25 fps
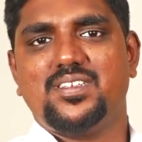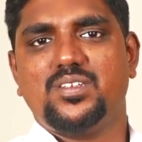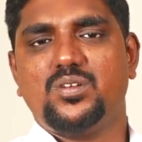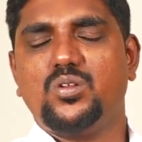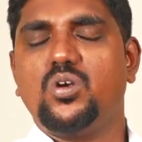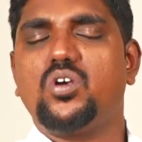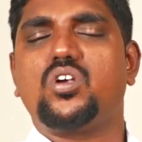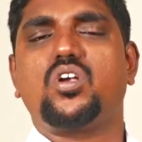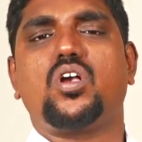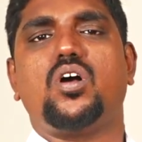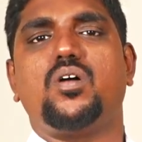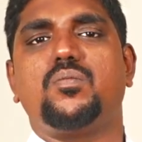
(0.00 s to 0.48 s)

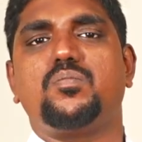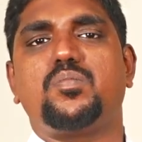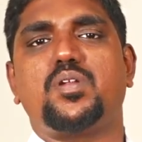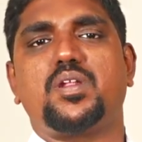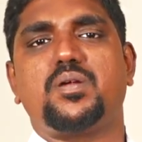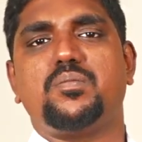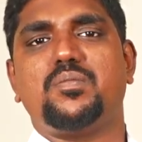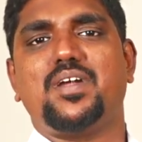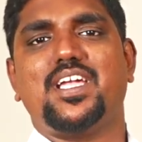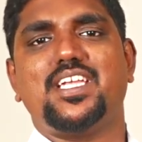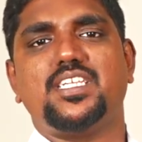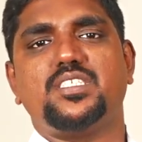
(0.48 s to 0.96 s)
No
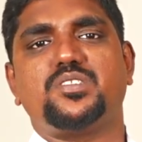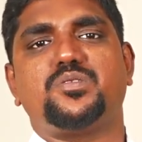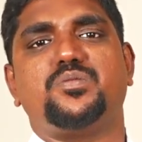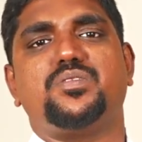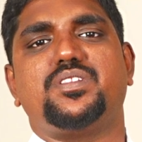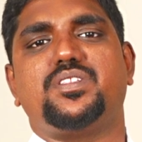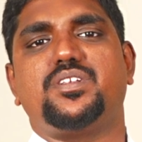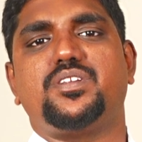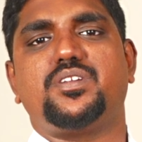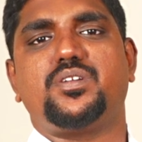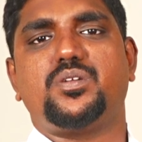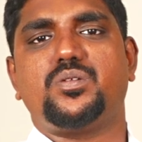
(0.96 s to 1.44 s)
compromise
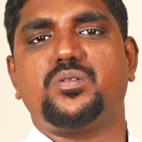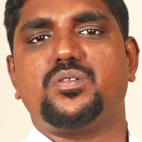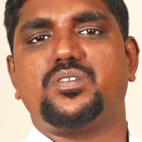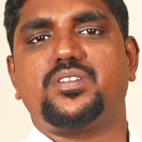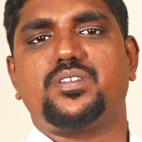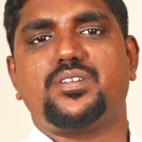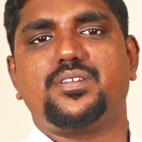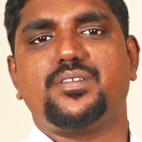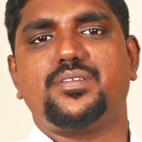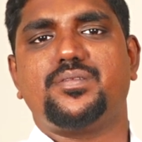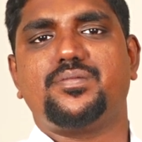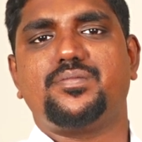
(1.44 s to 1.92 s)
with the
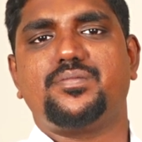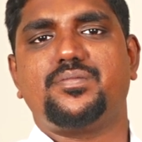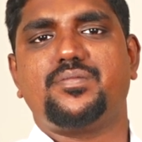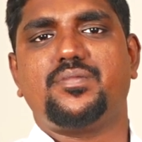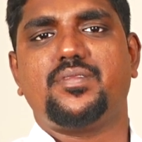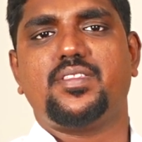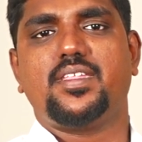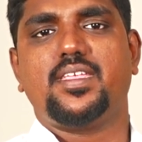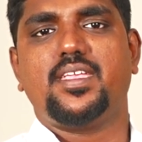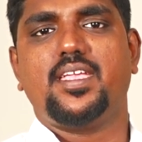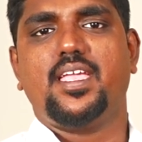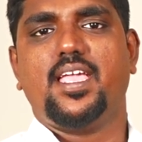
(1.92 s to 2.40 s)
truth.
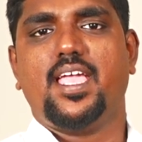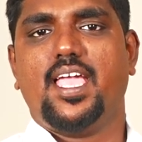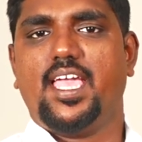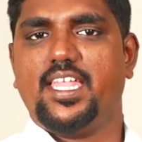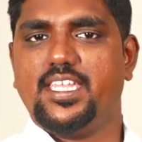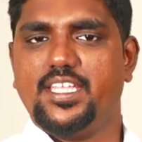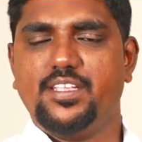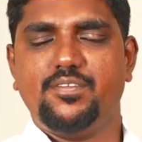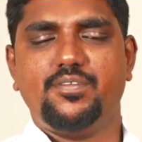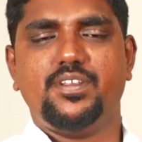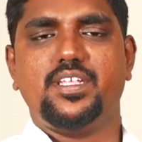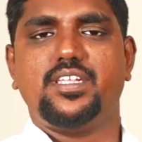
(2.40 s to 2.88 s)

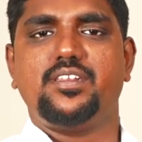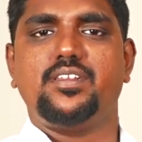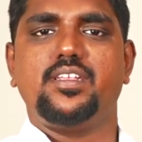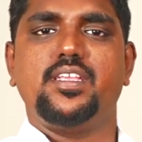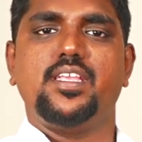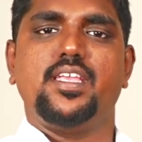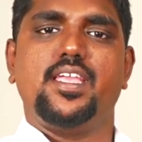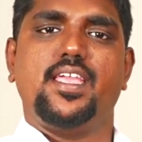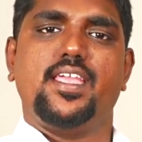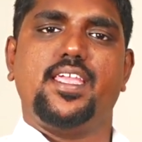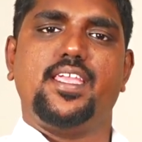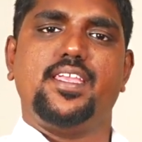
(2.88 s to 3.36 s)
And even
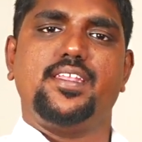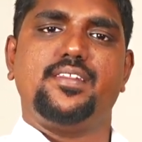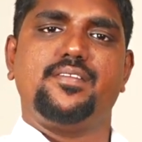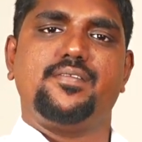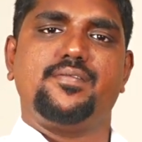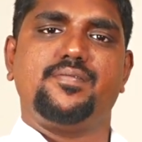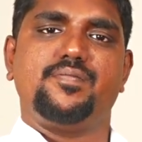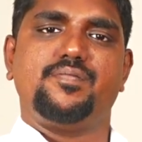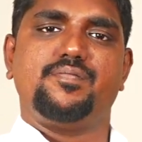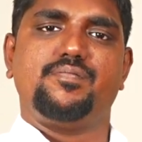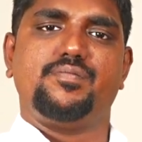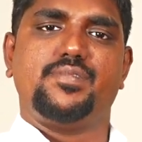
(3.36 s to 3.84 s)

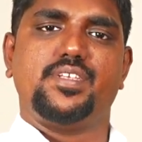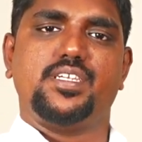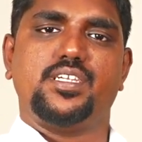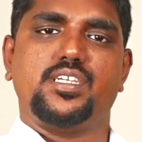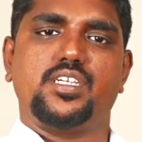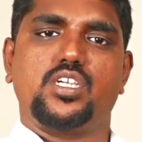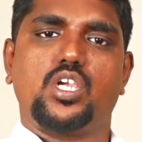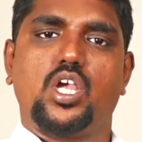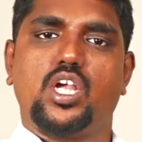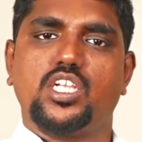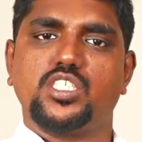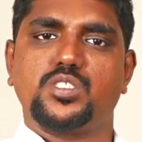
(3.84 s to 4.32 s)
in
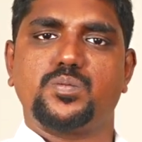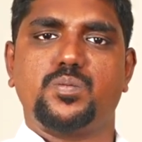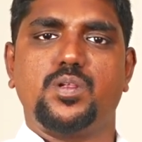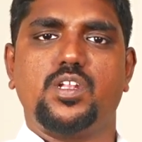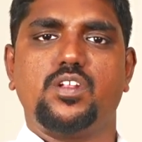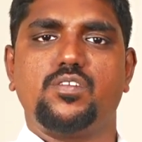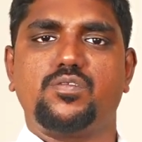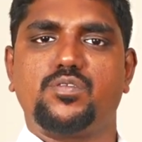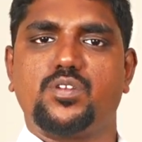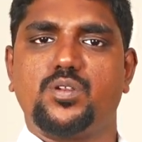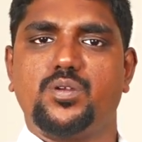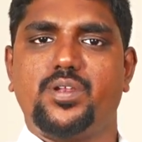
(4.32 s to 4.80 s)
the
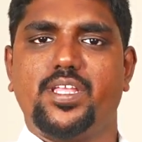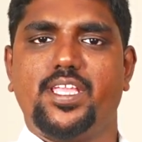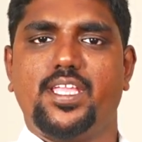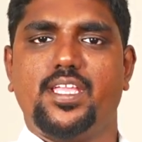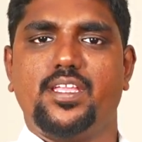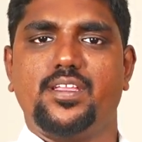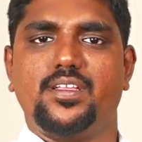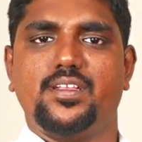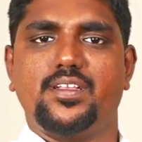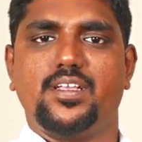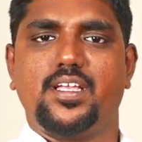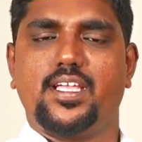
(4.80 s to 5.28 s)
gospel of
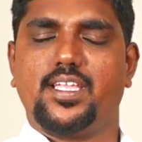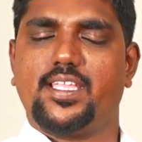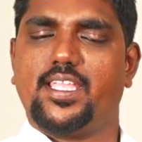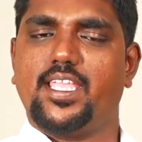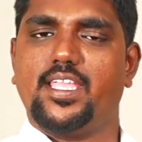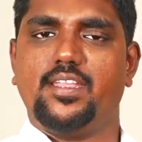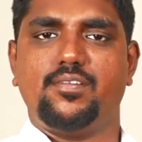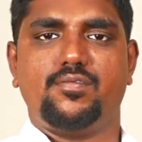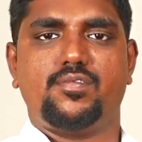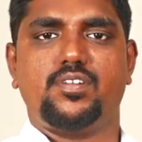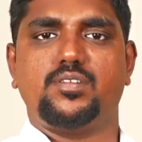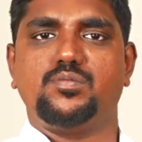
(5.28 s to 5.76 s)
today,
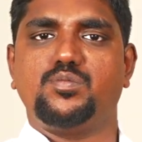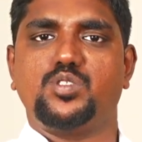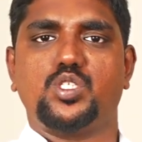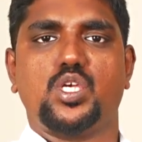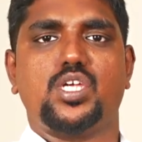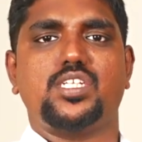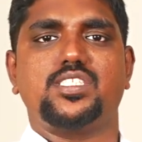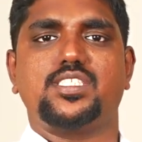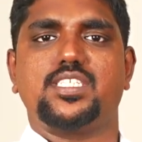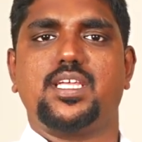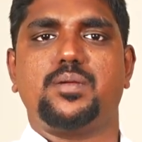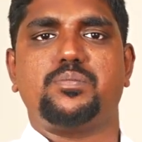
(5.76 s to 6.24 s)
again from
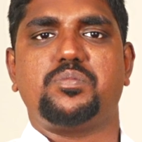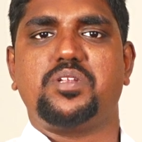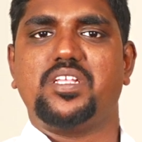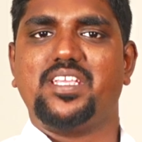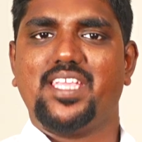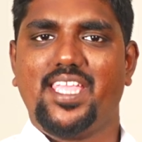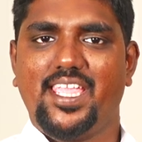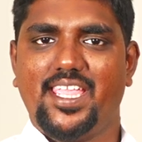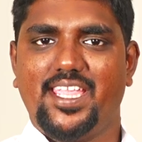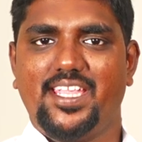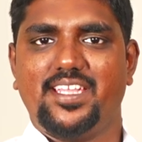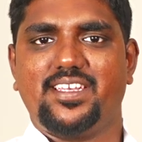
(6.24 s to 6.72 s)
John
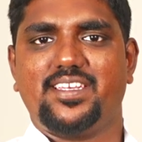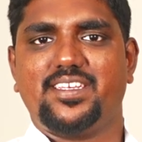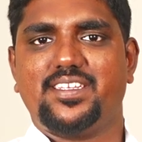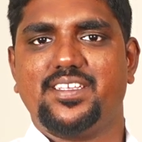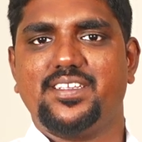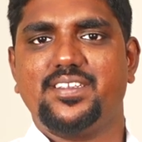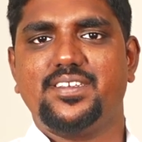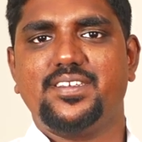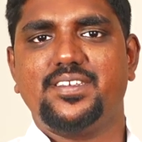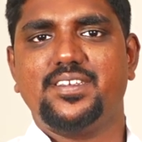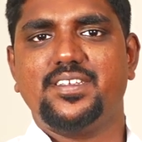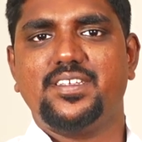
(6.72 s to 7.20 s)
chapter 8,
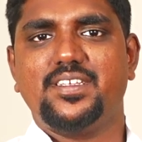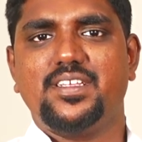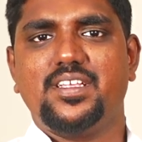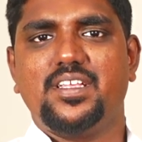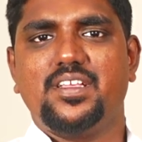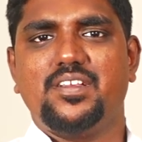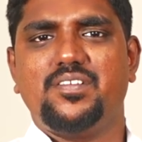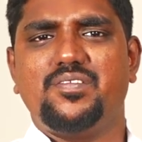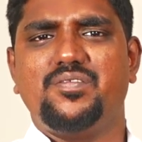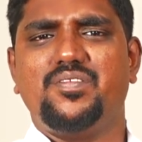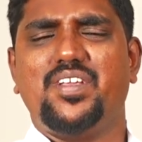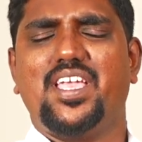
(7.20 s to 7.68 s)

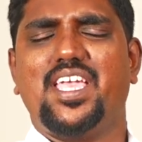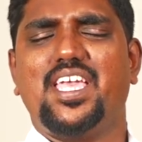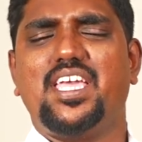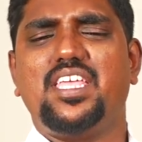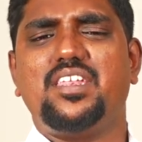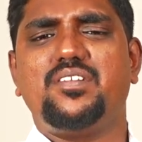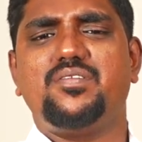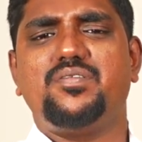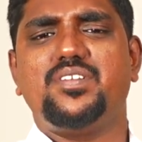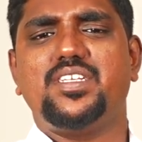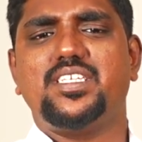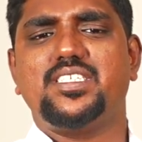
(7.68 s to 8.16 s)

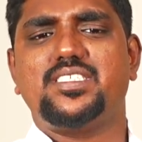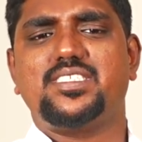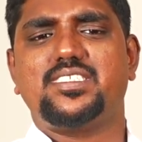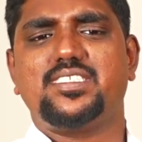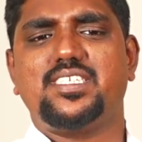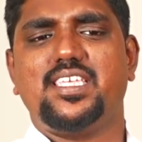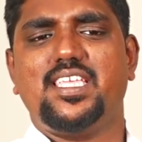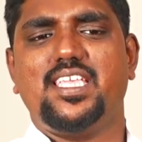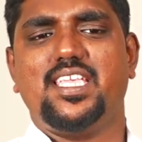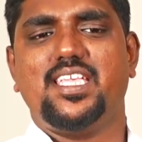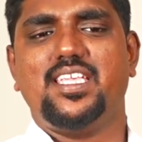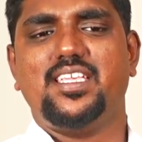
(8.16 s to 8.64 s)
where we
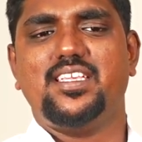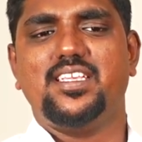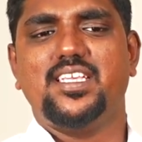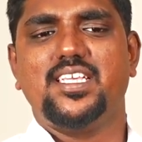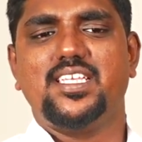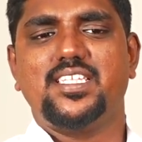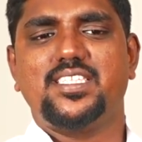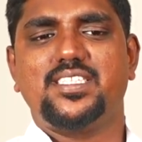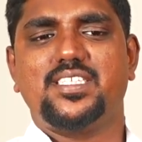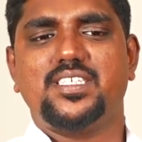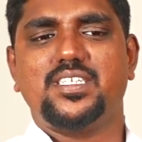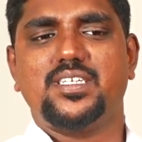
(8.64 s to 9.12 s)
see
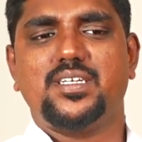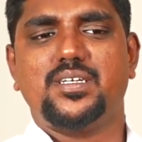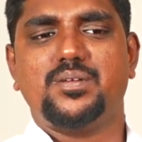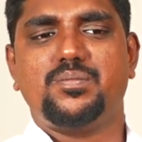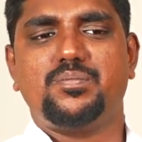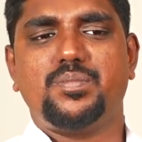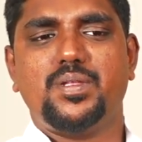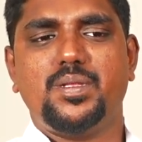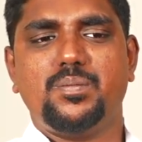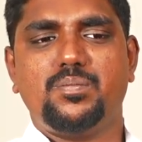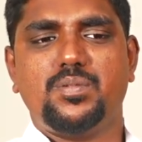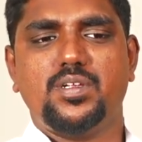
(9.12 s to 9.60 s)
the
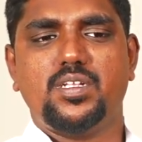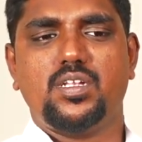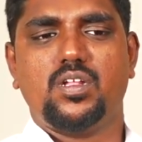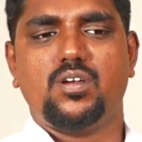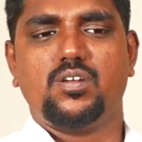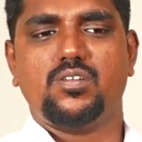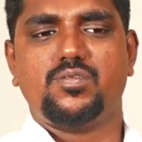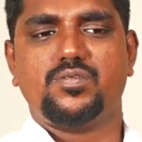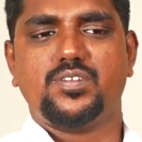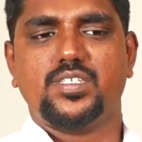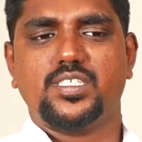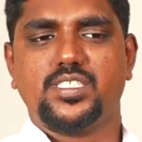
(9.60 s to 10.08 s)
people
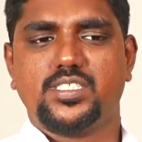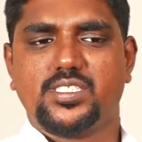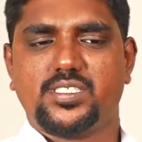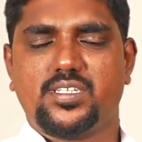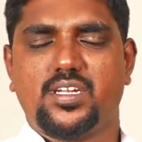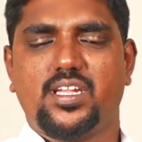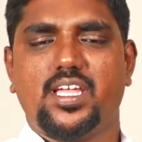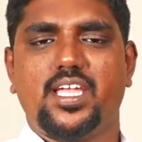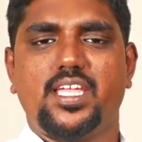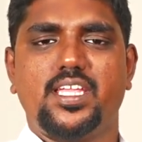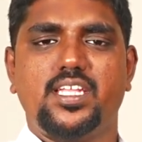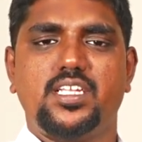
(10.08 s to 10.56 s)
of
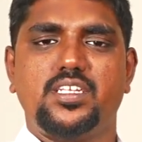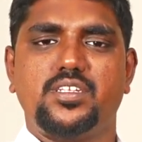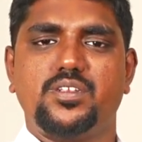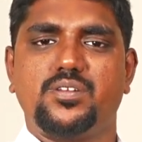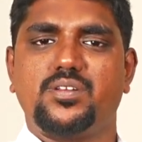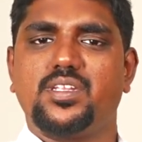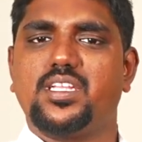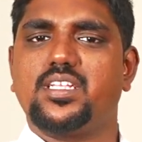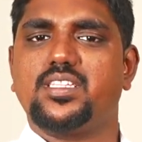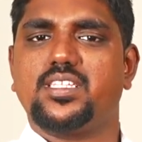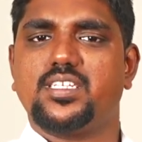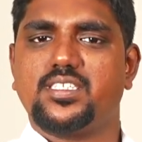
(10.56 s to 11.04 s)
Israel
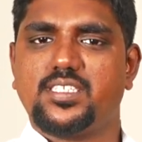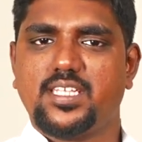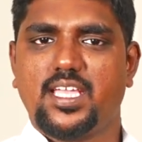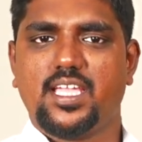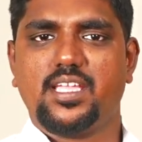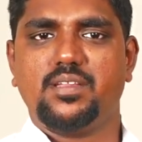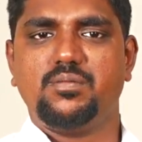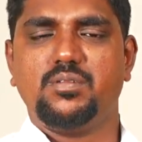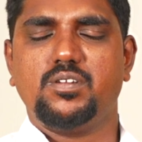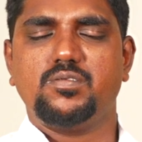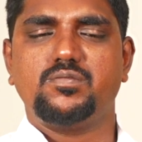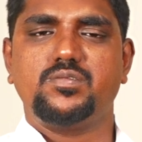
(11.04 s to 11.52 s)
during the
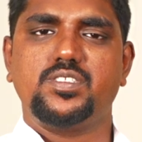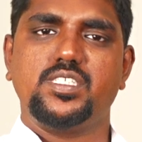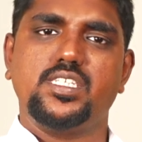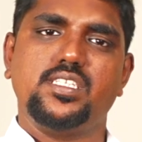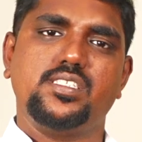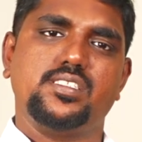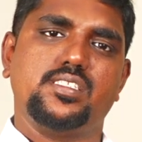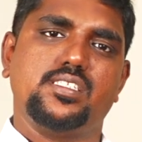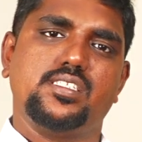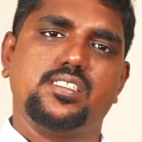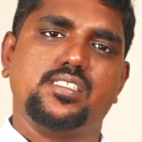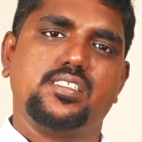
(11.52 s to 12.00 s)
time of
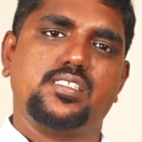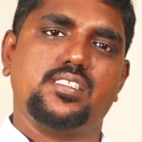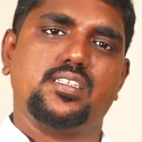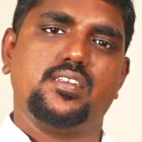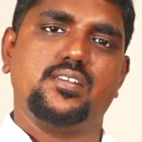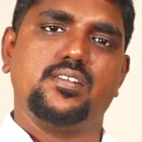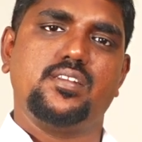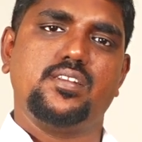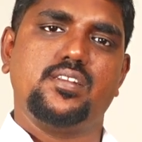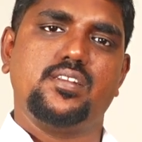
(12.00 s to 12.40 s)
Jesus,